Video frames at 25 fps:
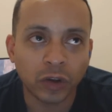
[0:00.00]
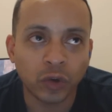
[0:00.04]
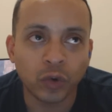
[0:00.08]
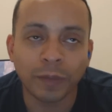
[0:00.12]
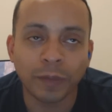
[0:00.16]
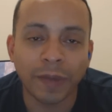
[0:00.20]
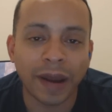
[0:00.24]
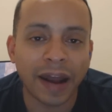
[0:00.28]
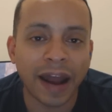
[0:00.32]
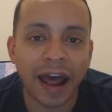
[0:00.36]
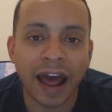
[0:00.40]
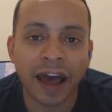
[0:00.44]

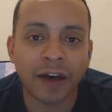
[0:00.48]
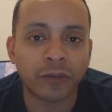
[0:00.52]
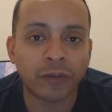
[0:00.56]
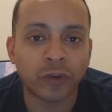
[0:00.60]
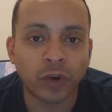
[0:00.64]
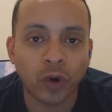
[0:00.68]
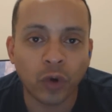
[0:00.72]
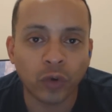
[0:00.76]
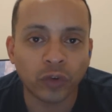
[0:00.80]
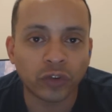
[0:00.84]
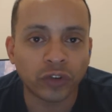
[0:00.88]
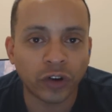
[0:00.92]
you may not
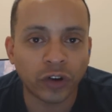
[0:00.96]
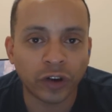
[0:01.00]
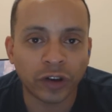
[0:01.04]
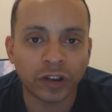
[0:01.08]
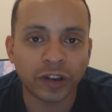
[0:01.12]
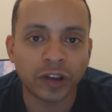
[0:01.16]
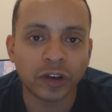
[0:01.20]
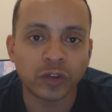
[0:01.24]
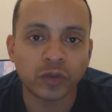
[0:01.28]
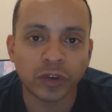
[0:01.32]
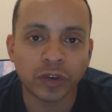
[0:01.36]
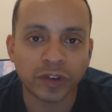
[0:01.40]
have known
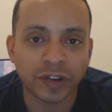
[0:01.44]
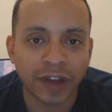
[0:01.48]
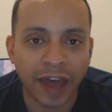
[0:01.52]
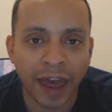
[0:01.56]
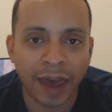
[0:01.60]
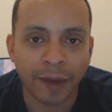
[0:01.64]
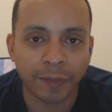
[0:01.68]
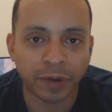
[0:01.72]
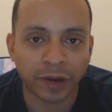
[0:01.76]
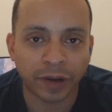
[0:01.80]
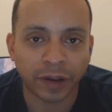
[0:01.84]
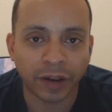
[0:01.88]
certain things was
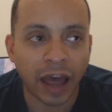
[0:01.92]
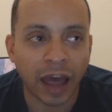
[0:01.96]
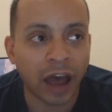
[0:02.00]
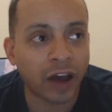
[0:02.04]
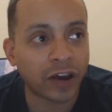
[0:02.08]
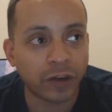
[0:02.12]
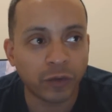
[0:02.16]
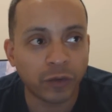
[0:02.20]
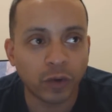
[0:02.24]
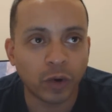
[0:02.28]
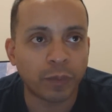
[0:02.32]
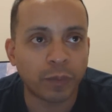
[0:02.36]
happening.
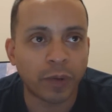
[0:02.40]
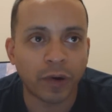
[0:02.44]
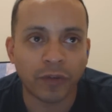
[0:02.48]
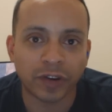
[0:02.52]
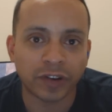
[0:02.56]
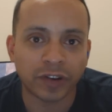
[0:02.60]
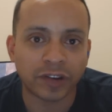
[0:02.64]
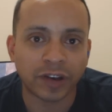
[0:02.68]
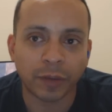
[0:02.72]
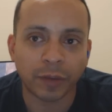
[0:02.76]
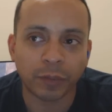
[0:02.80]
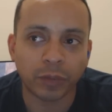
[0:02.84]
I'll give you a
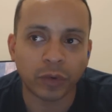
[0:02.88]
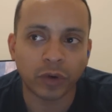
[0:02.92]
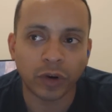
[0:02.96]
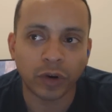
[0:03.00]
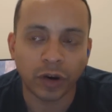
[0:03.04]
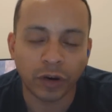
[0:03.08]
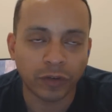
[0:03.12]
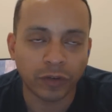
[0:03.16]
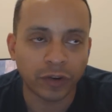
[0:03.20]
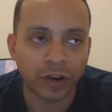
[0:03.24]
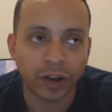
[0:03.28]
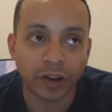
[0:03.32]
perfect
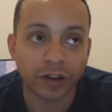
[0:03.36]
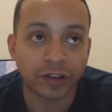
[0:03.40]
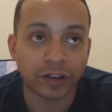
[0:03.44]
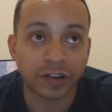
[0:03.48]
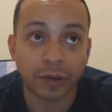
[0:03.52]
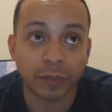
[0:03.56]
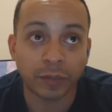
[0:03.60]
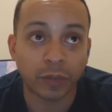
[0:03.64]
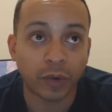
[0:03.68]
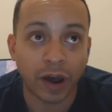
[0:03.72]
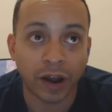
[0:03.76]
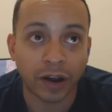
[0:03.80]
example of another
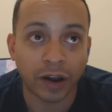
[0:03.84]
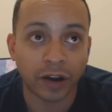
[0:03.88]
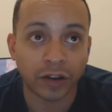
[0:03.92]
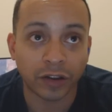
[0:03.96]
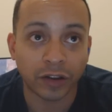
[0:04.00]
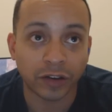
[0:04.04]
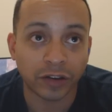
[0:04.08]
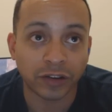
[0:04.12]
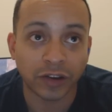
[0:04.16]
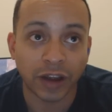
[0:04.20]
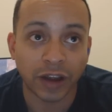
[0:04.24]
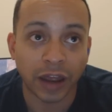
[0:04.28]
example I
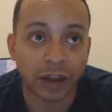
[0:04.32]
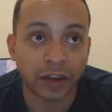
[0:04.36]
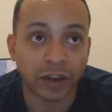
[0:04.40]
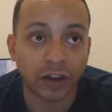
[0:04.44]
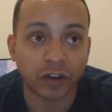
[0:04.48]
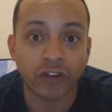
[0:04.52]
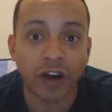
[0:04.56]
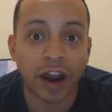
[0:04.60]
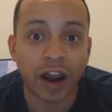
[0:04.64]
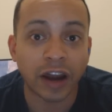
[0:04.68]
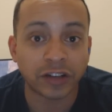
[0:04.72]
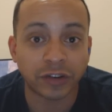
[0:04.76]
didn't understand.
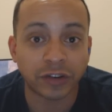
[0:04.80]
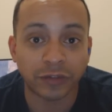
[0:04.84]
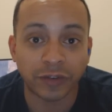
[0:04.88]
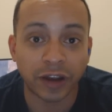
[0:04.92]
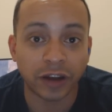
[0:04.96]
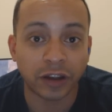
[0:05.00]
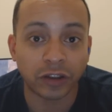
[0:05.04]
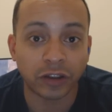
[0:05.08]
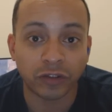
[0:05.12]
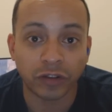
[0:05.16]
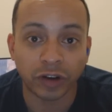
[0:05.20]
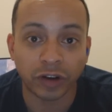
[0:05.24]
The crash of
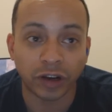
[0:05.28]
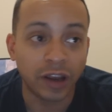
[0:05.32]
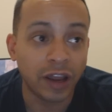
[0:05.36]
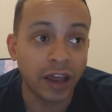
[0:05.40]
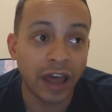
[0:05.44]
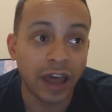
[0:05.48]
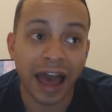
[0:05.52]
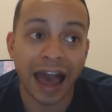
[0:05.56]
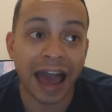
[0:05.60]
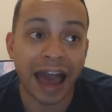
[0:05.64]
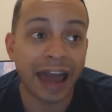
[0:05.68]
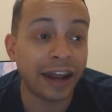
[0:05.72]
83.
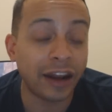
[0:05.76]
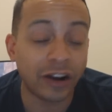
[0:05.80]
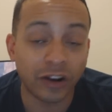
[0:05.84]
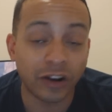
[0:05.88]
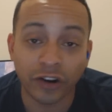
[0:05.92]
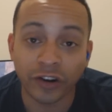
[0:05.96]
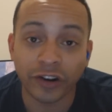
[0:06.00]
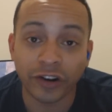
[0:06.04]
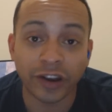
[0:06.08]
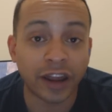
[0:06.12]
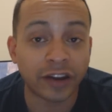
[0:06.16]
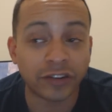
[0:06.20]
I
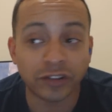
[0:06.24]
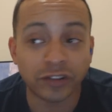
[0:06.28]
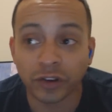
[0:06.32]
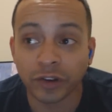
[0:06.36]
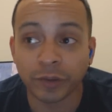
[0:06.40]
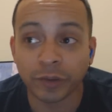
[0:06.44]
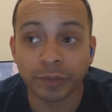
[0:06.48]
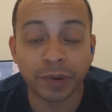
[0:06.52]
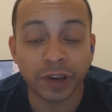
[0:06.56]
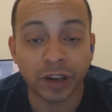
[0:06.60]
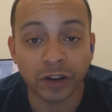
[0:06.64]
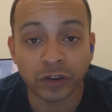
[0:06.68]
didn't learn that
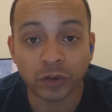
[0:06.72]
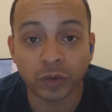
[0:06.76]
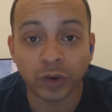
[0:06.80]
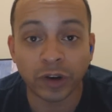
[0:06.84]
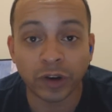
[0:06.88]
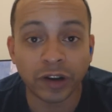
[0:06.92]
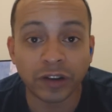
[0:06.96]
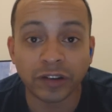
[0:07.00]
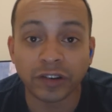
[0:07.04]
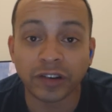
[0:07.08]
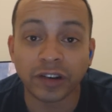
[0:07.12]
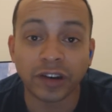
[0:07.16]
till the
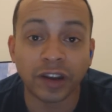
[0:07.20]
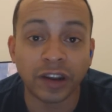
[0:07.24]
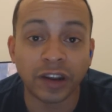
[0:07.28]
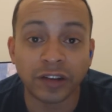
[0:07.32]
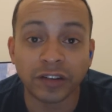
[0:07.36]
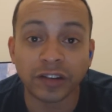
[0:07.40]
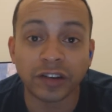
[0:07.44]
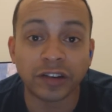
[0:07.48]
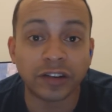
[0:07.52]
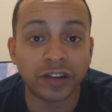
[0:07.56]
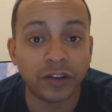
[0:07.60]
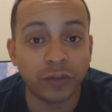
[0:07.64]
PS1
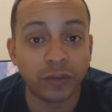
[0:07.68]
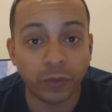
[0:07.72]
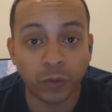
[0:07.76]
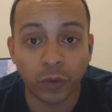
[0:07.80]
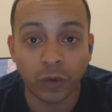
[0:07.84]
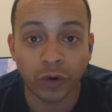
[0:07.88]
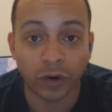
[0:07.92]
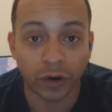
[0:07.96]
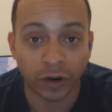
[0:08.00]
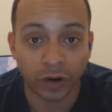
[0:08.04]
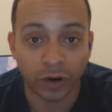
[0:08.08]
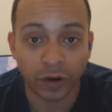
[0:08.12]
and
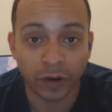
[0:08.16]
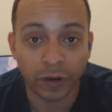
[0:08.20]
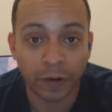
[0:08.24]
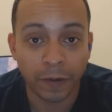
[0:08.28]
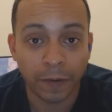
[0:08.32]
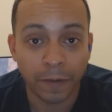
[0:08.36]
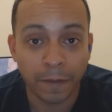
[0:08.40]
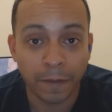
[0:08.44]
64.